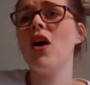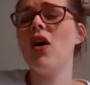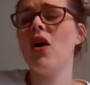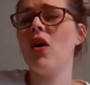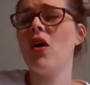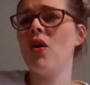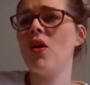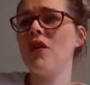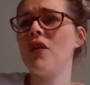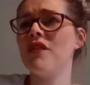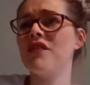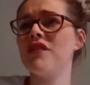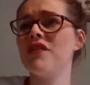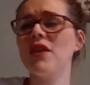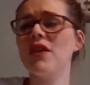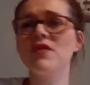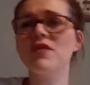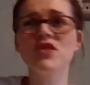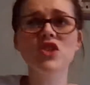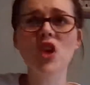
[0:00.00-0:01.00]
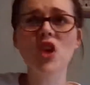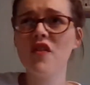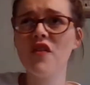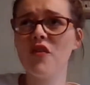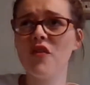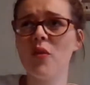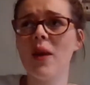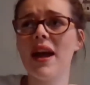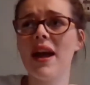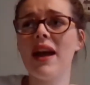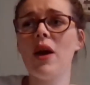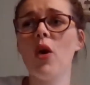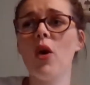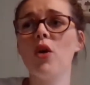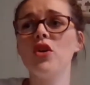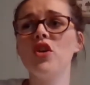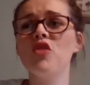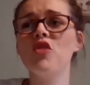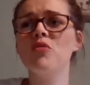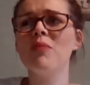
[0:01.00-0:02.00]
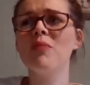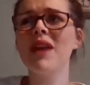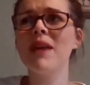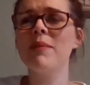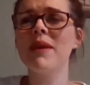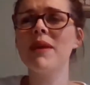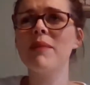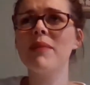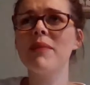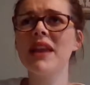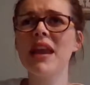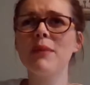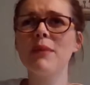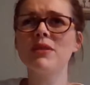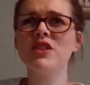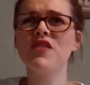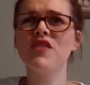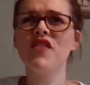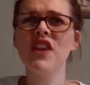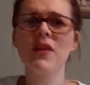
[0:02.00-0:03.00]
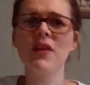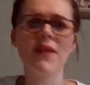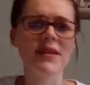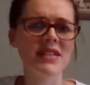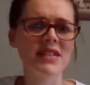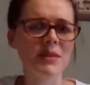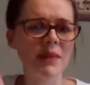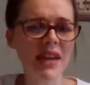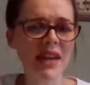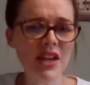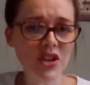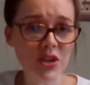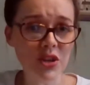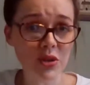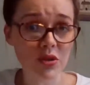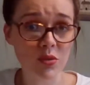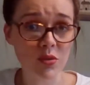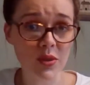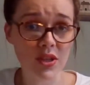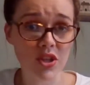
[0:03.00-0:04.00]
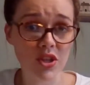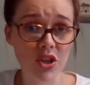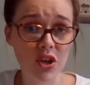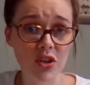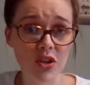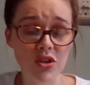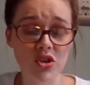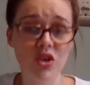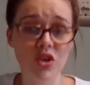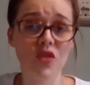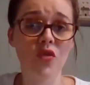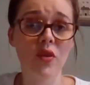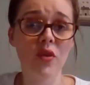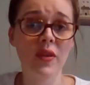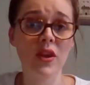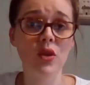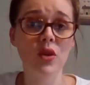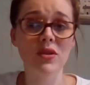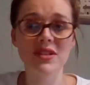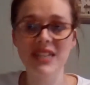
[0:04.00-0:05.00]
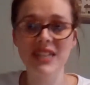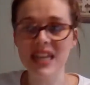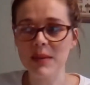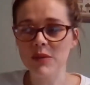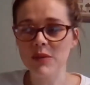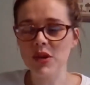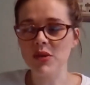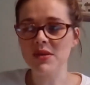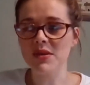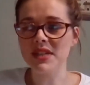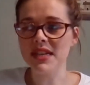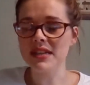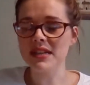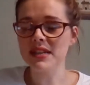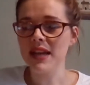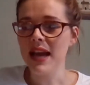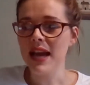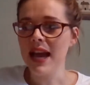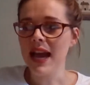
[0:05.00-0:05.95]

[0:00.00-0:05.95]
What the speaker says: of software, or you've maybe been able to figure out some issues with a certain software that your team uses,